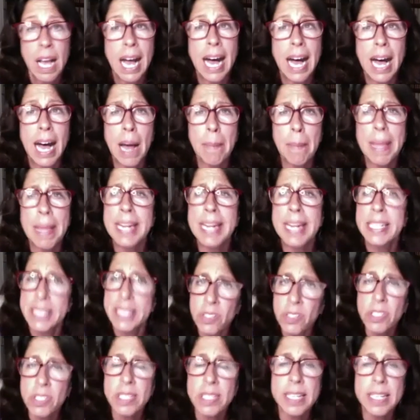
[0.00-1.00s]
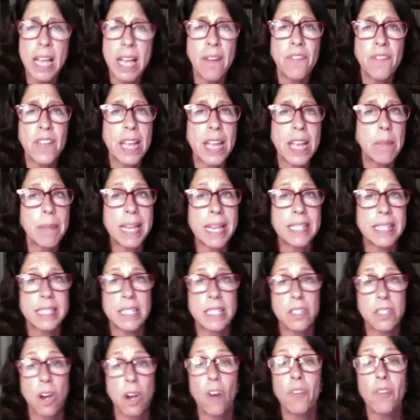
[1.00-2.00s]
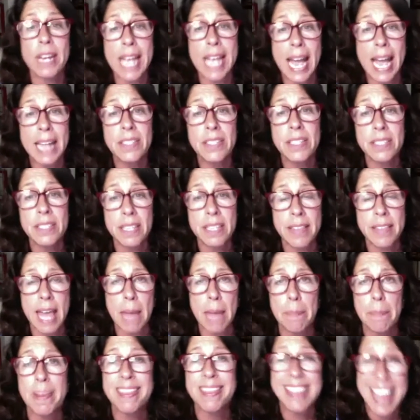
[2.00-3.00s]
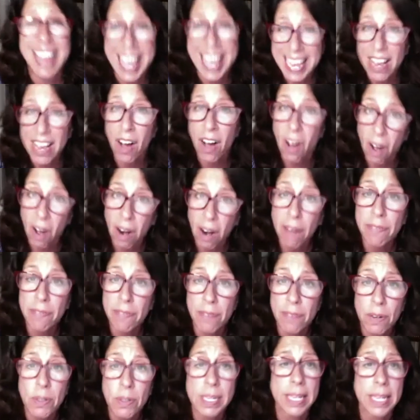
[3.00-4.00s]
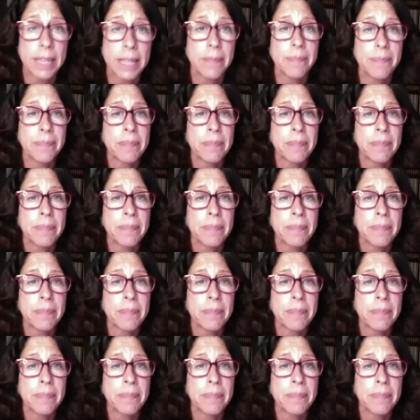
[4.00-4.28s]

Um, and it's interesting how fan bases are reacting to that, they are voting.